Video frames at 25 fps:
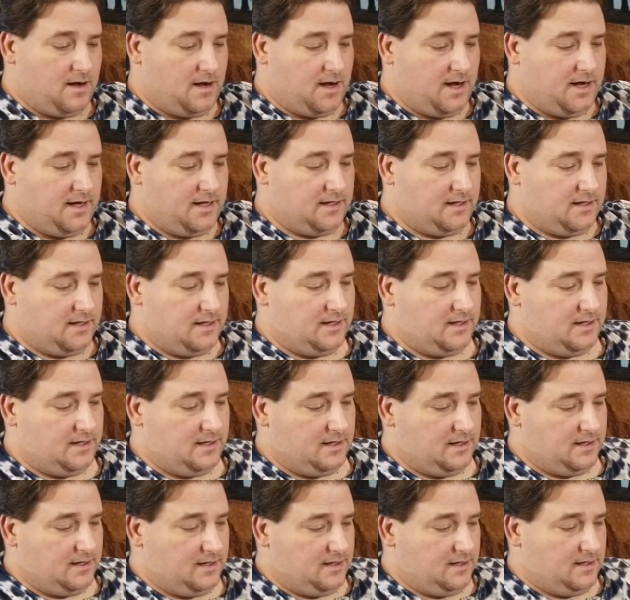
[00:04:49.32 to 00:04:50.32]
All right.
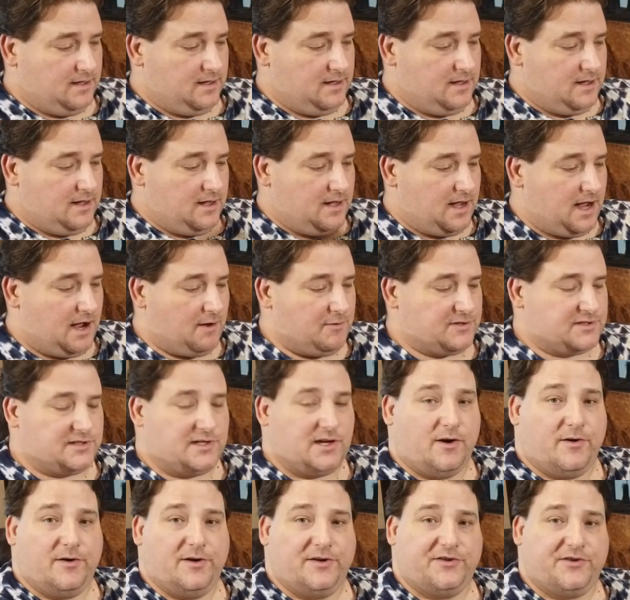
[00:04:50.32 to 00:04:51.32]
I was
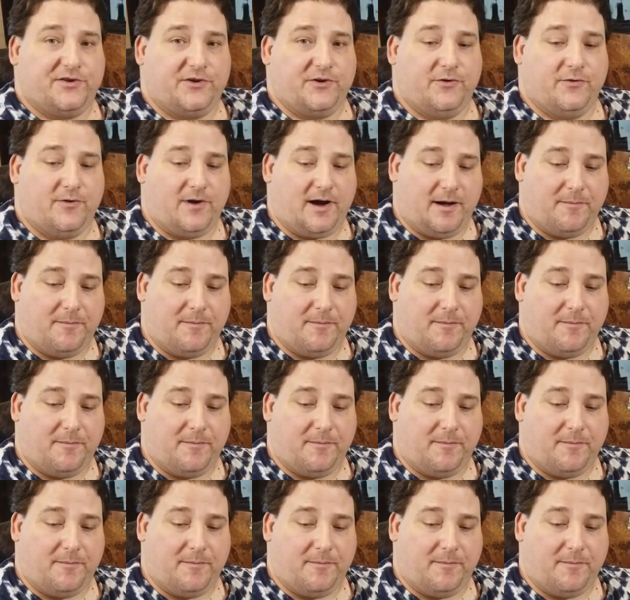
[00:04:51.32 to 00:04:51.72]
going to...